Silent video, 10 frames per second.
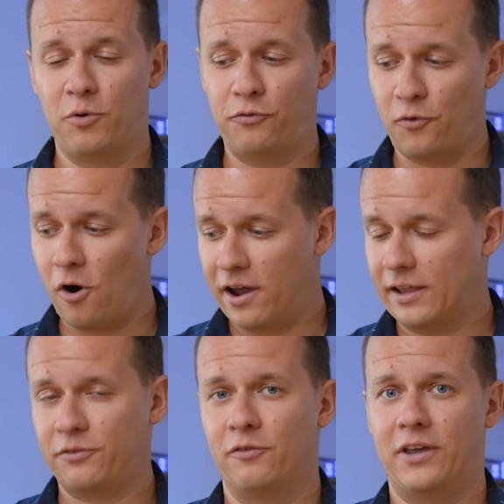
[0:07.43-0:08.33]
Before I
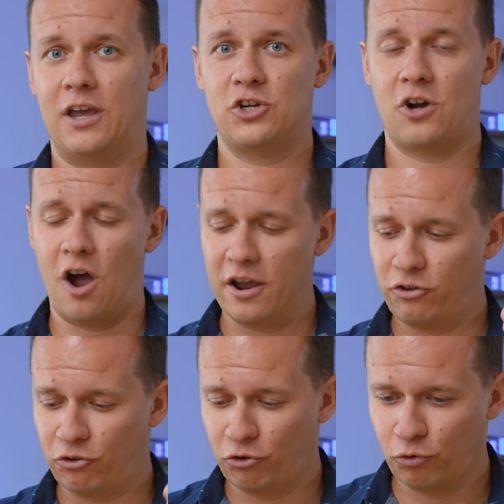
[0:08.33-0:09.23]
left on vacation, I
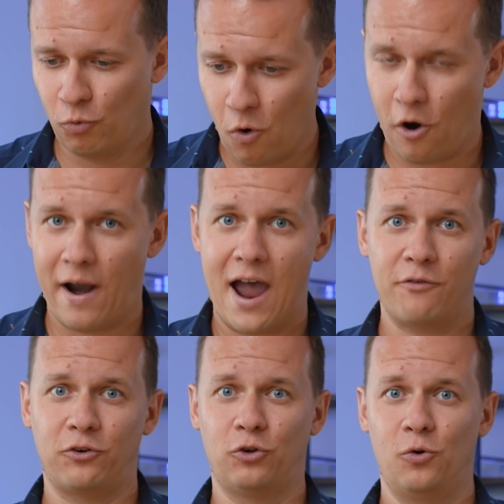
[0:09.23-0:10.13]
swore
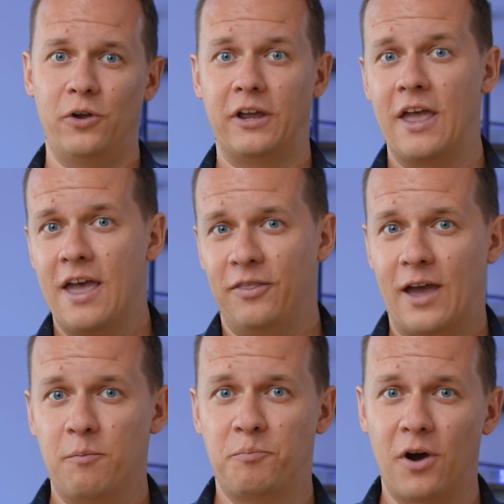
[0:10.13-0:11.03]
after doing
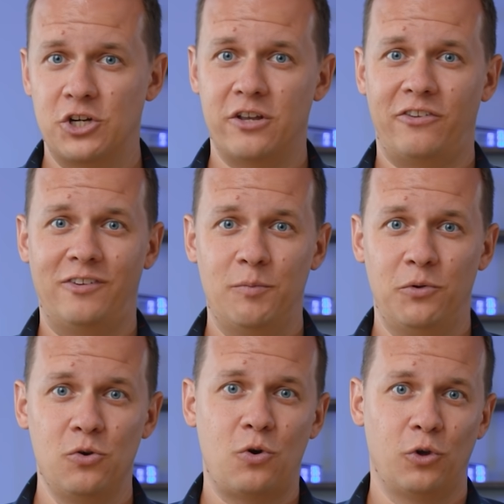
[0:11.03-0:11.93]
that budget
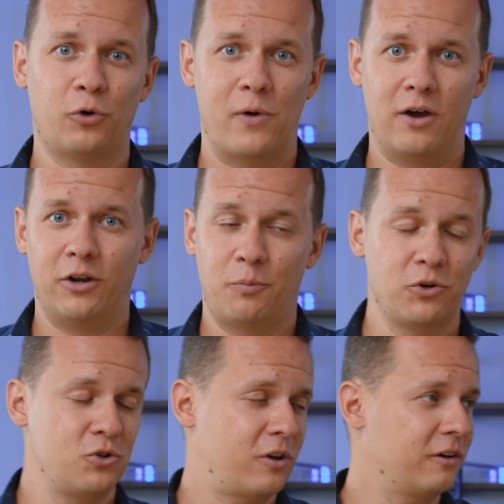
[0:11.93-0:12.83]
CPU cooler roundup,
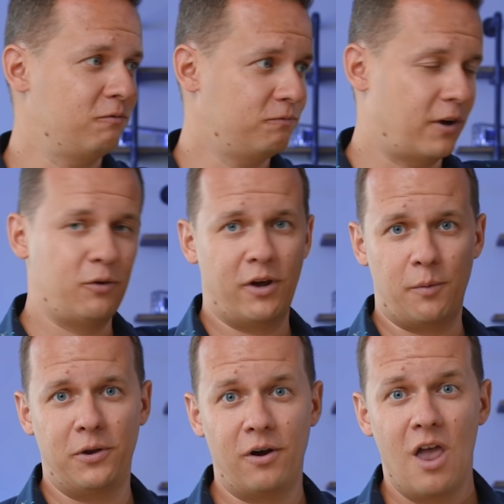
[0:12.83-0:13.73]
which you can find right
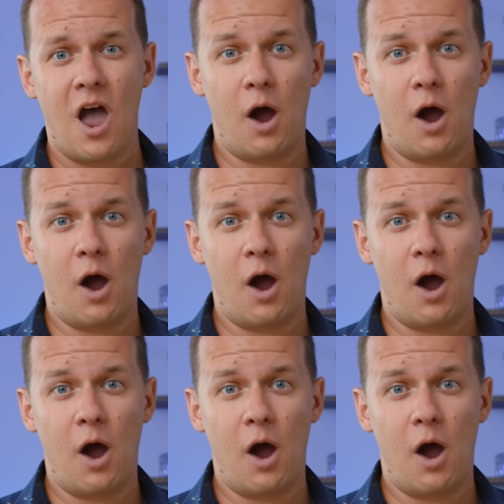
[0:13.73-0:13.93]
up here,